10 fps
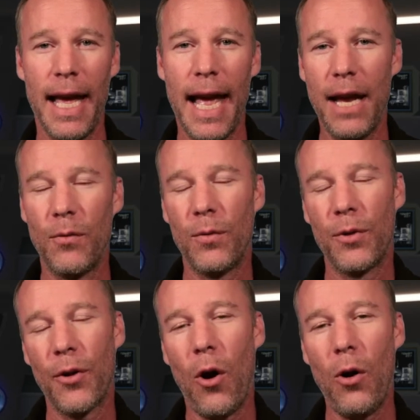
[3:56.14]
And
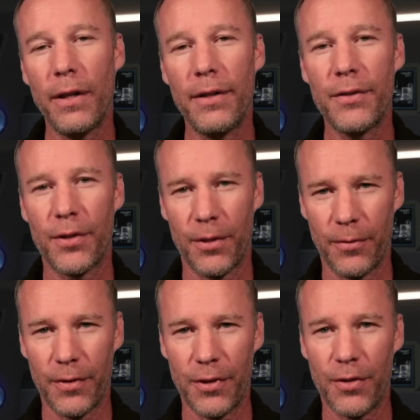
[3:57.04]
they're all in
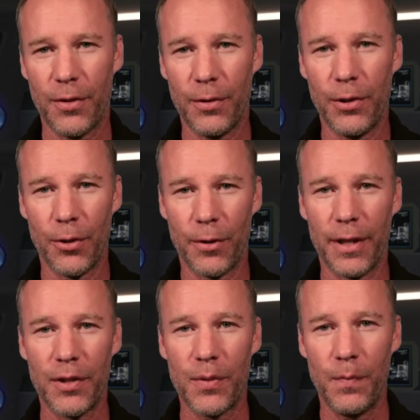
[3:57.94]
service to your
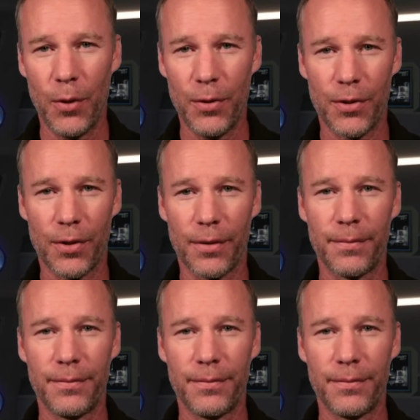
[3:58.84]
exposure.